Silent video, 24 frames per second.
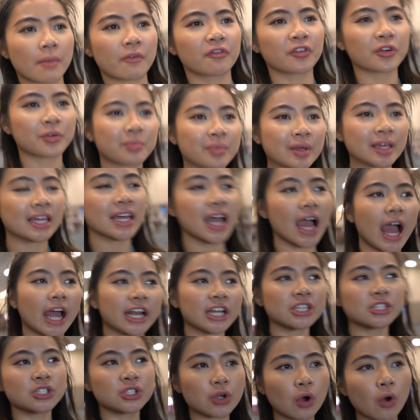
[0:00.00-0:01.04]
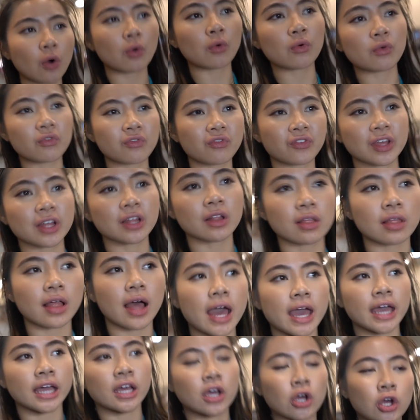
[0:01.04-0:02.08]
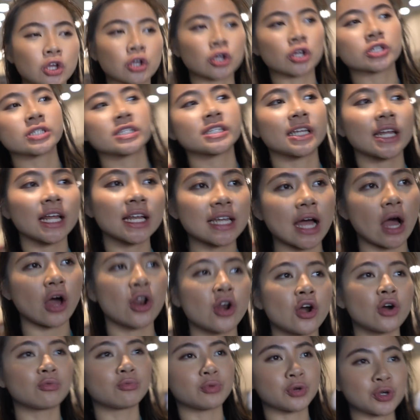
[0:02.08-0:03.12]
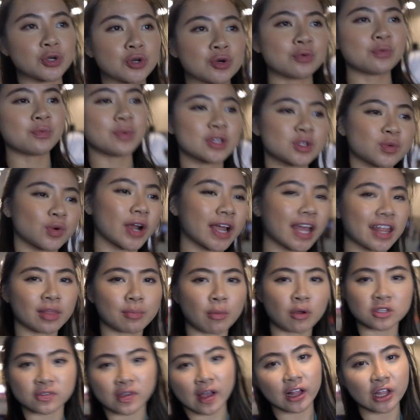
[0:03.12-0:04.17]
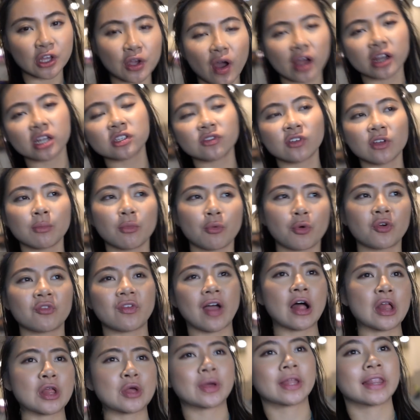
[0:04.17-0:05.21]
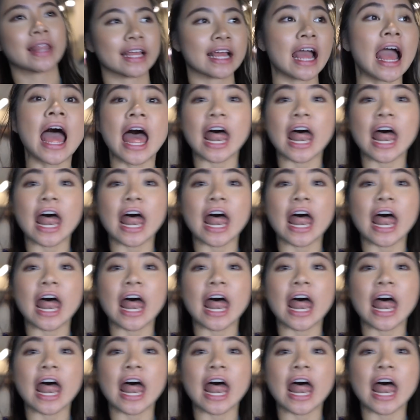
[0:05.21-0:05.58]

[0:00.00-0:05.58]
For me, I just don't feel like sitting down in a room is where I get the most value. I just feel more value in like